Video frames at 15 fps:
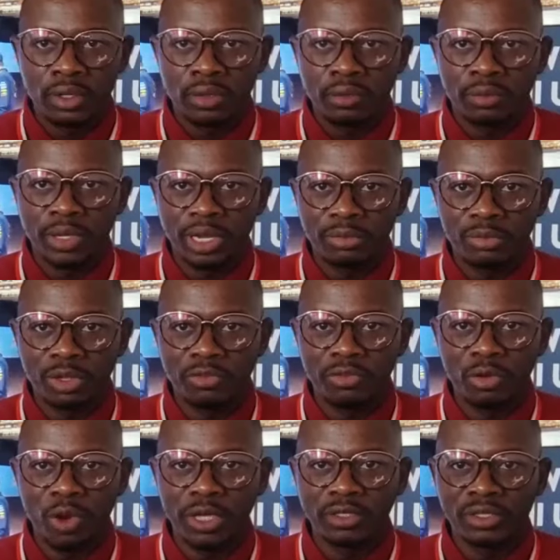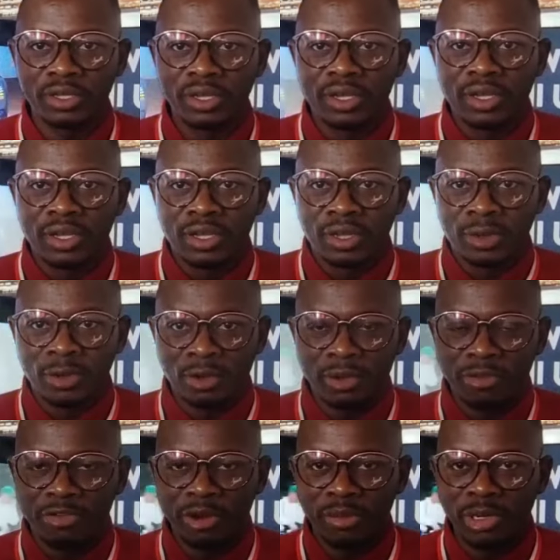Big up to everyone. Lovely
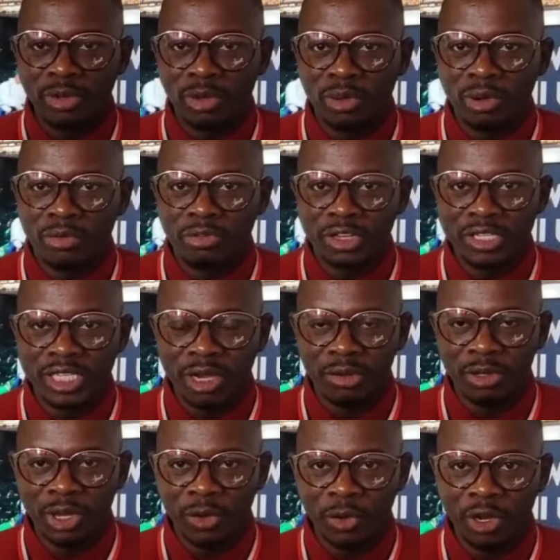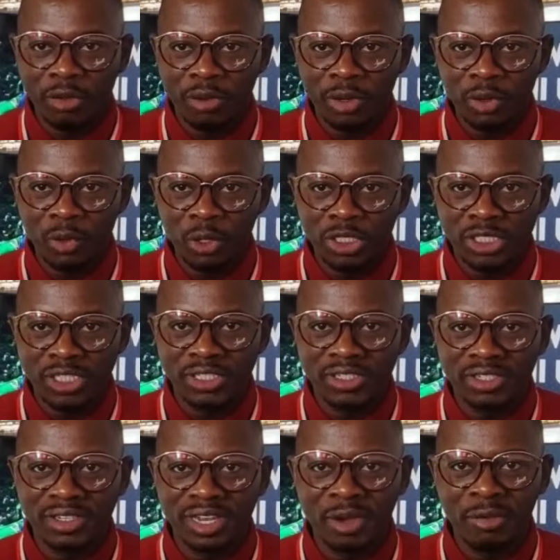family and lovely friends out there. Whatever you're
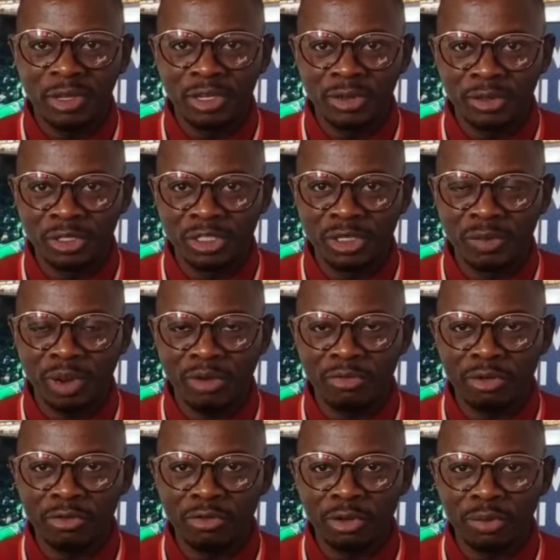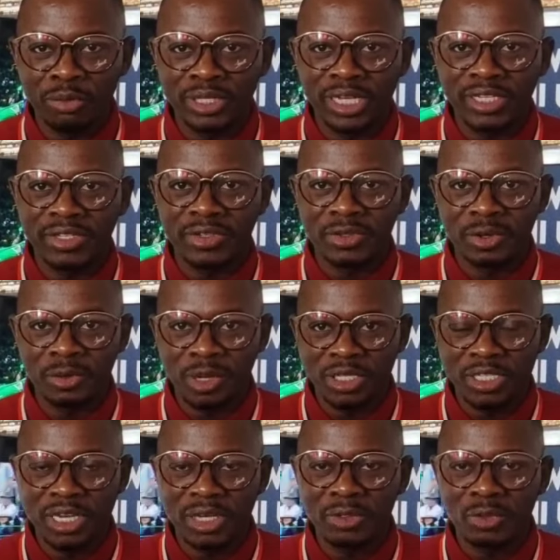watching Awini Unity platform from, thank you so much and
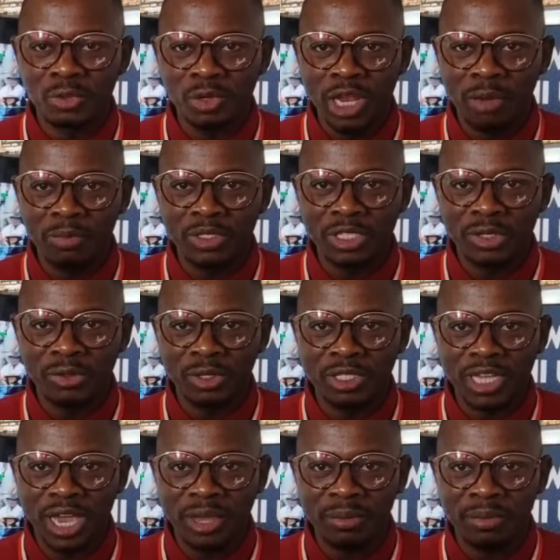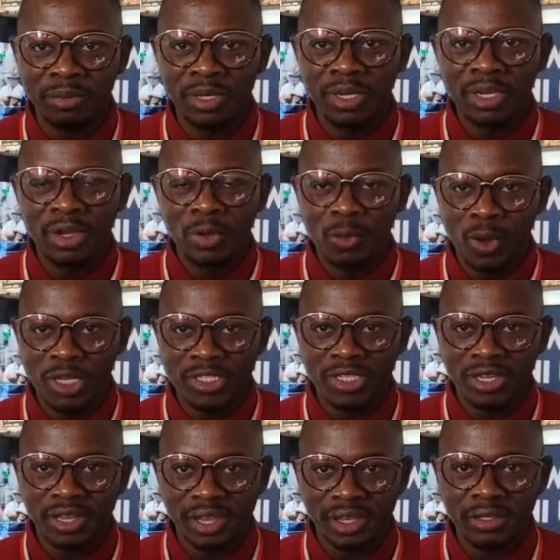I do really appreciate your time once
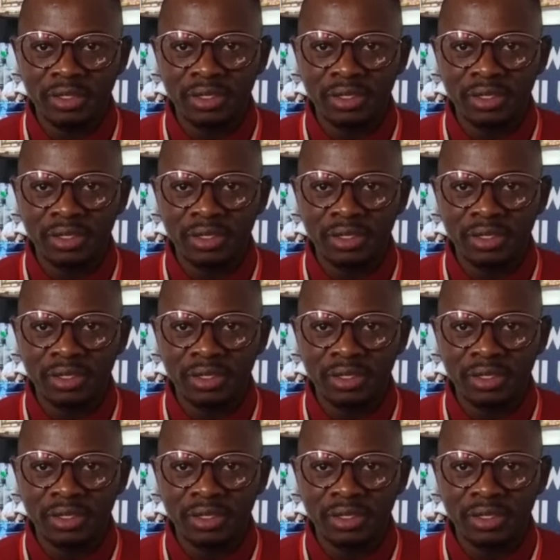again.